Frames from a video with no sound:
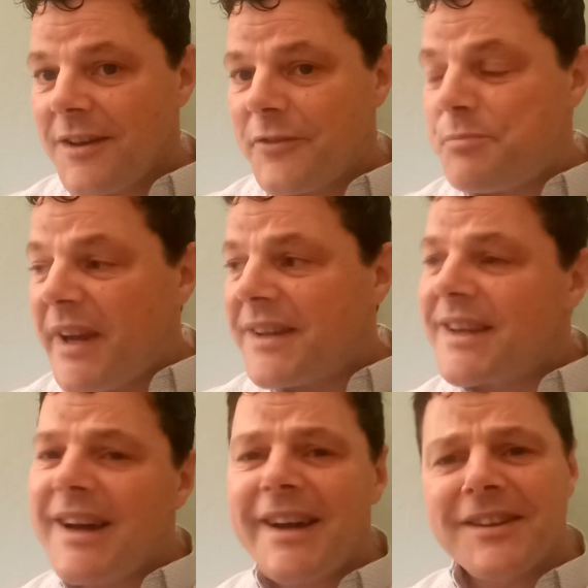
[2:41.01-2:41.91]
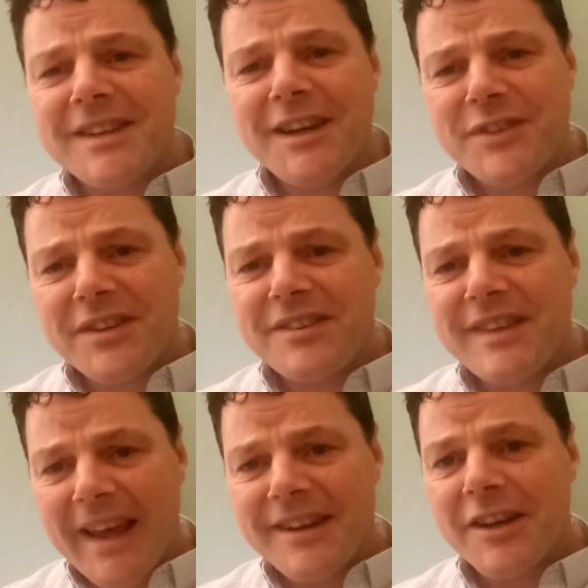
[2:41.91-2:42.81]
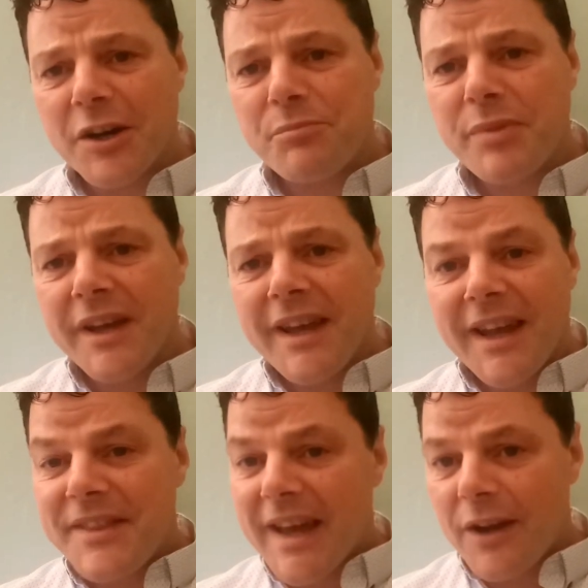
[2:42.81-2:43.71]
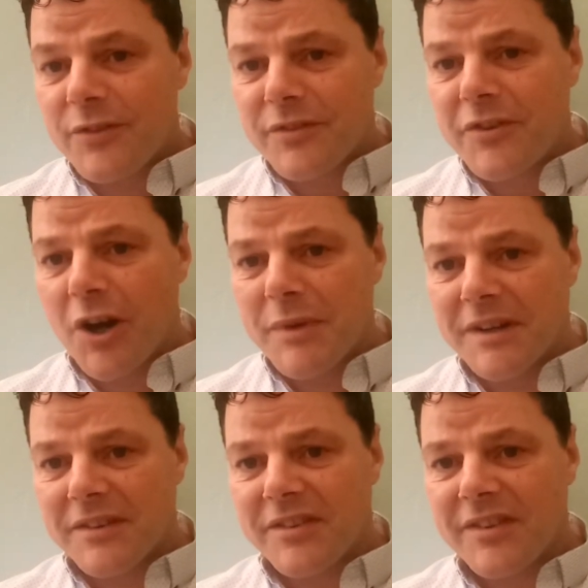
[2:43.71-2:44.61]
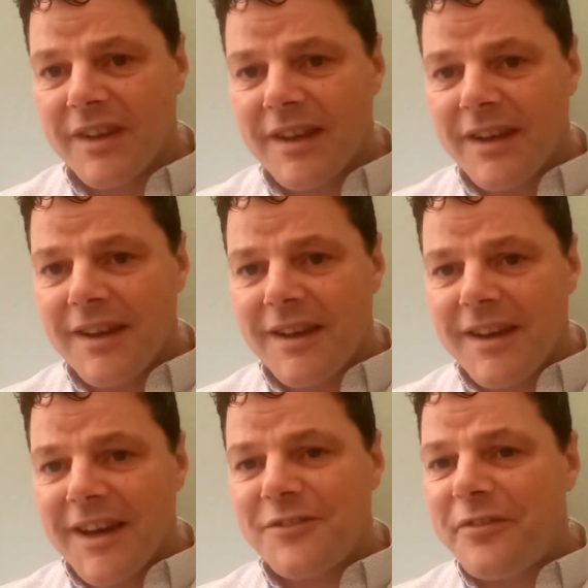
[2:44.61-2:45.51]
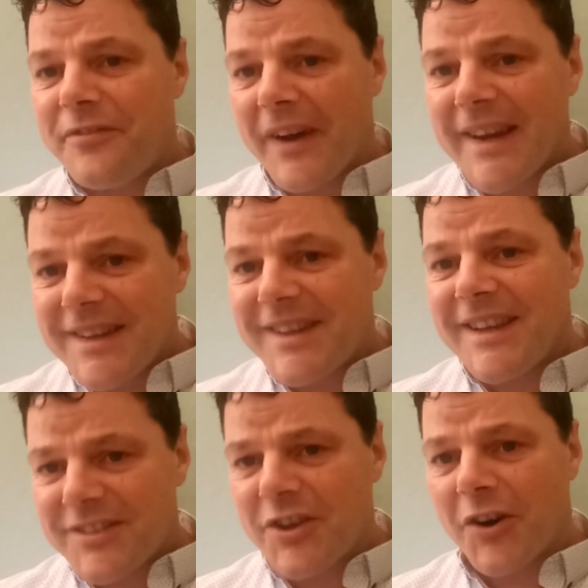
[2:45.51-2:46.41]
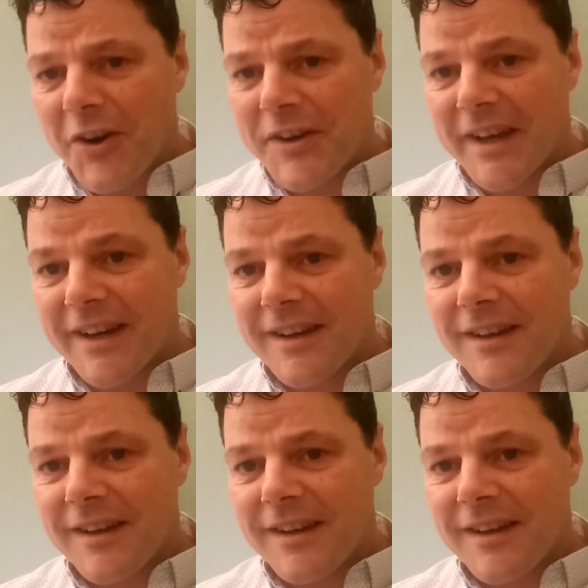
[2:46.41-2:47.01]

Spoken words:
For Peter Kyle to have to stand up in the House of Commons and fight his corner